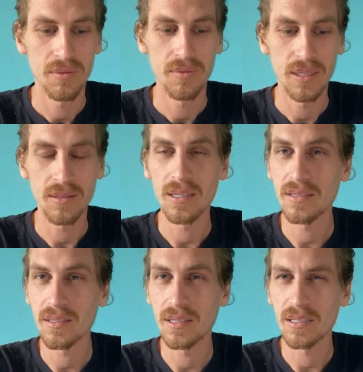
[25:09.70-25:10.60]

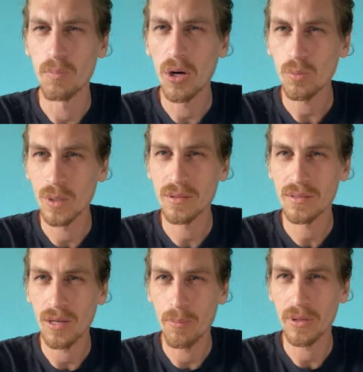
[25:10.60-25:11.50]
the smart
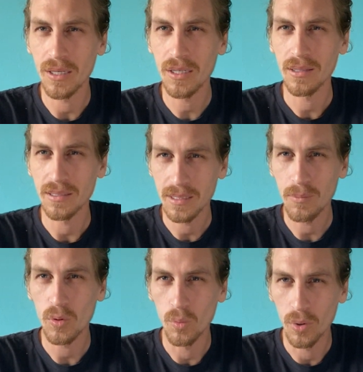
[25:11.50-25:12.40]
ones up there, they
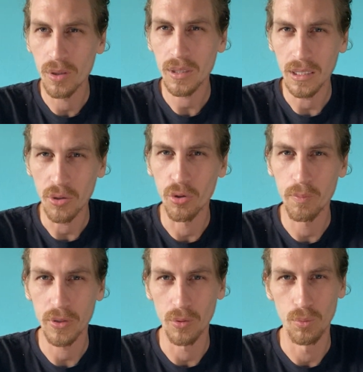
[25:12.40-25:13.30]
seem to work in
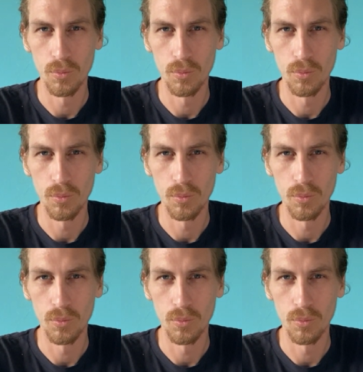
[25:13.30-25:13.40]
crypto.